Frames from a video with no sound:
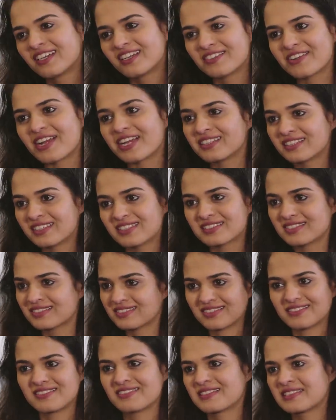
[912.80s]
right,
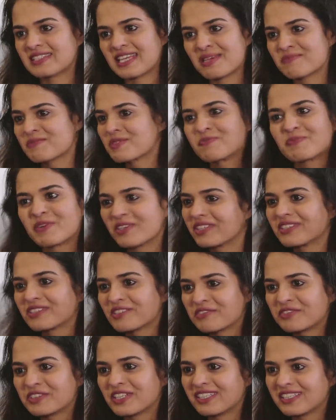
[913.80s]
this same spirit
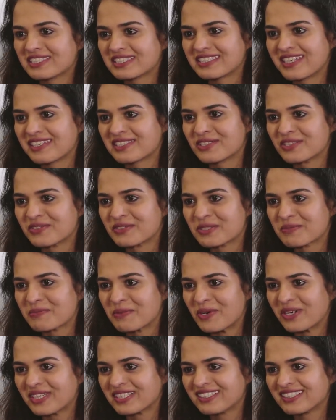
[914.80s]
of fearlessness over the
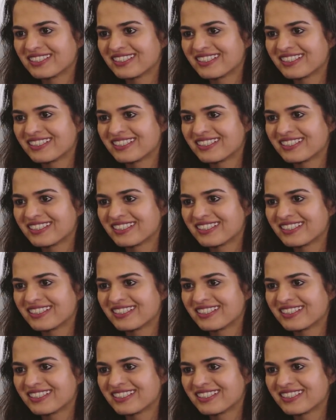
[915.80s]
board.